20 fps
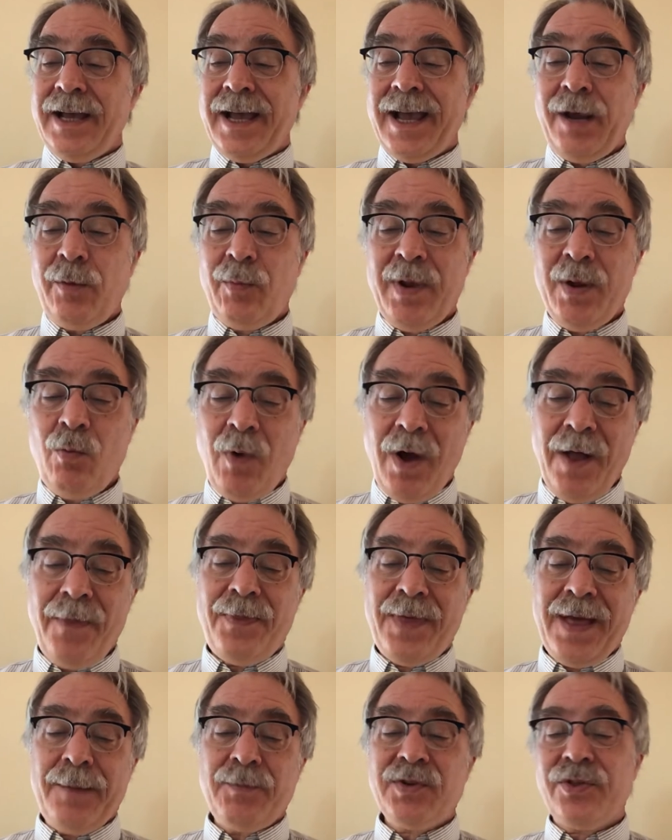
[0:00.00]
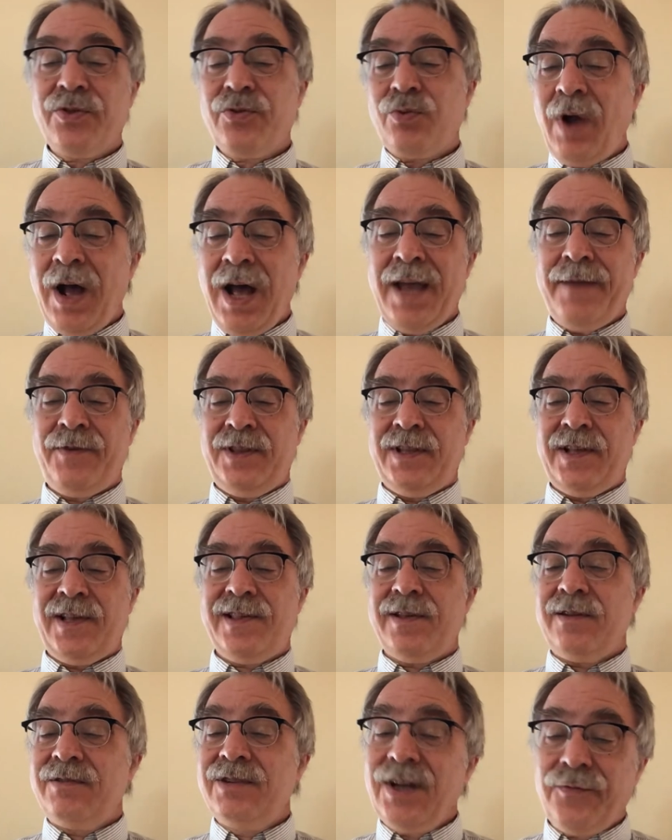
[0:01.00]
and we want them to thrive in
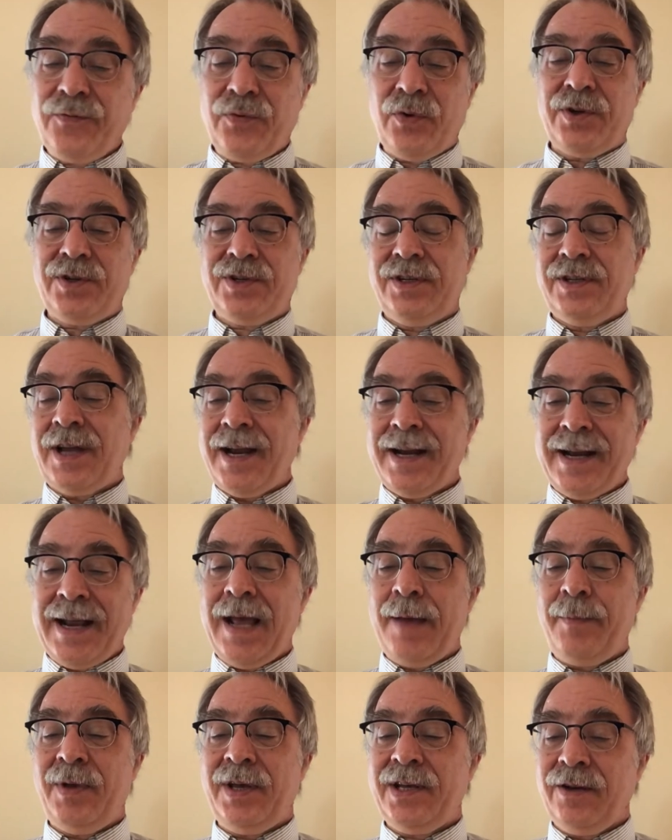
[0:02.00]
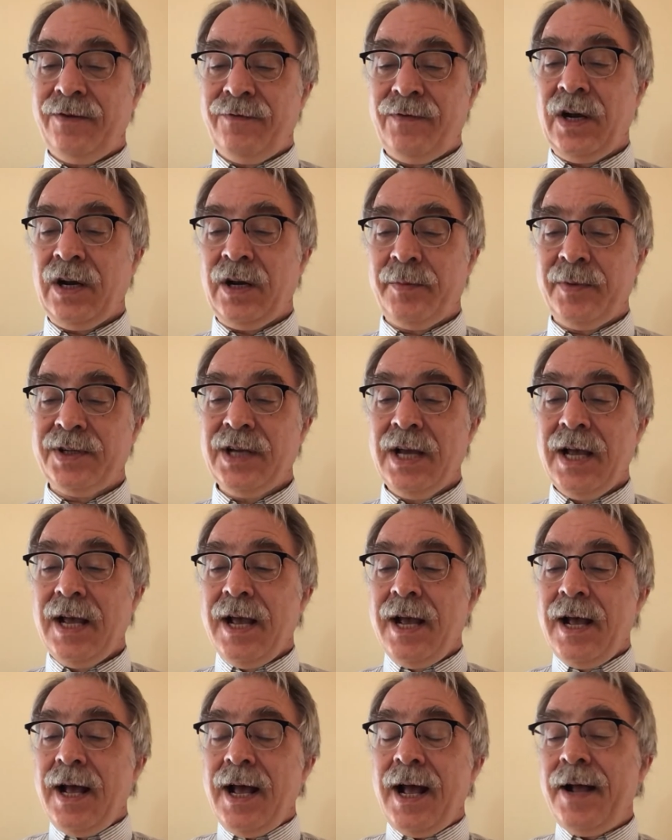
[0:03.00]
this different dynamic environment.
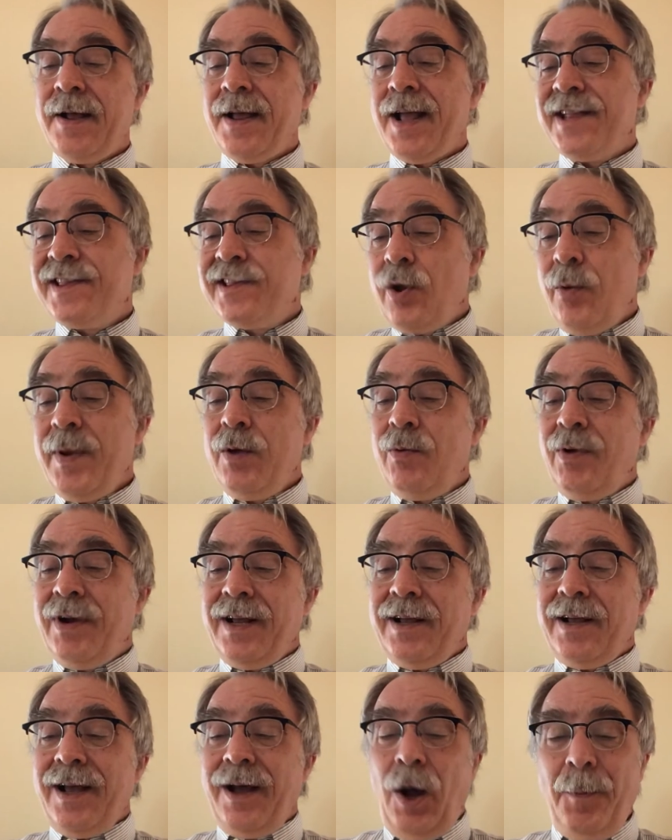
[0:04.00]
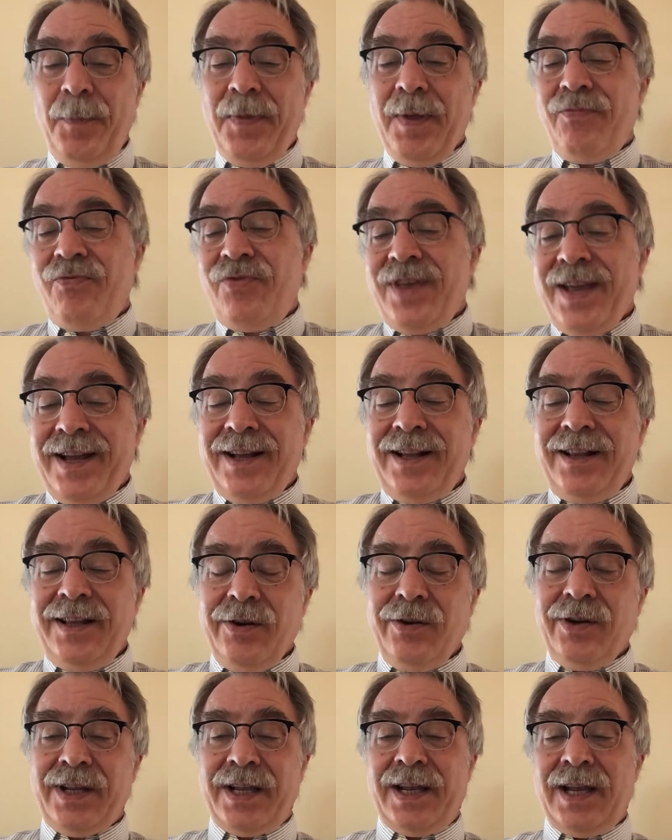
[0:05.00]
Uh, and so we want to help them think
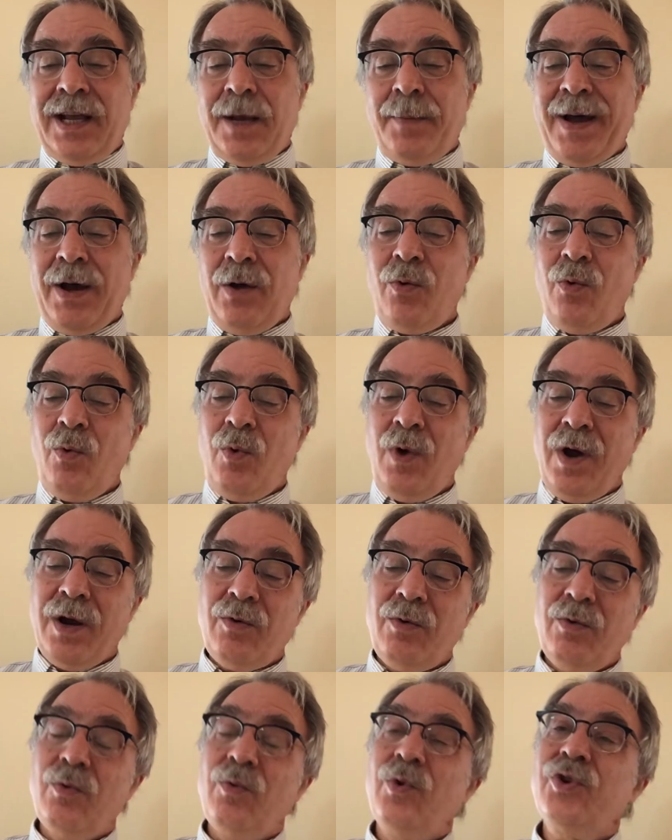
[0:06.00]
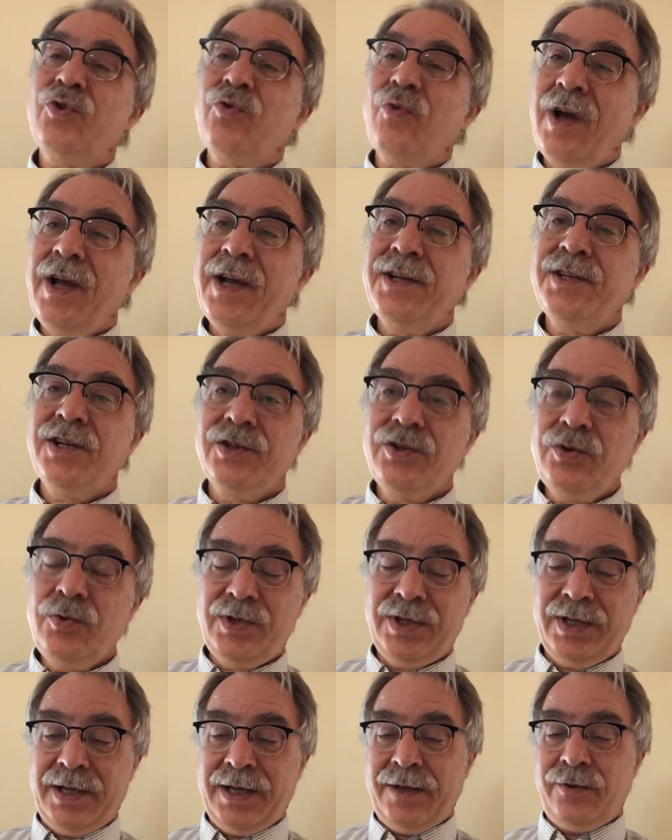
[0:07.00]
clearly about what we're trying to do
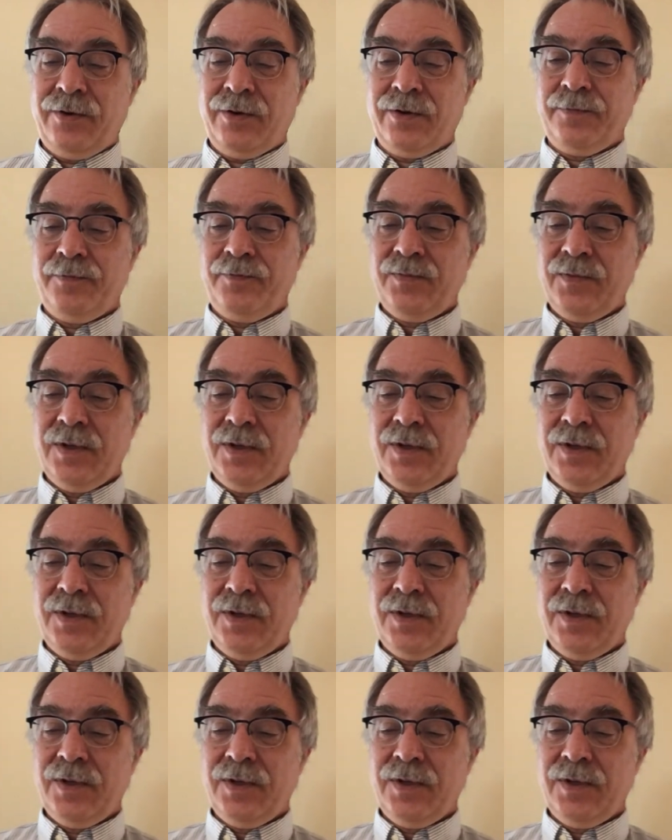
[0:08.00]
together.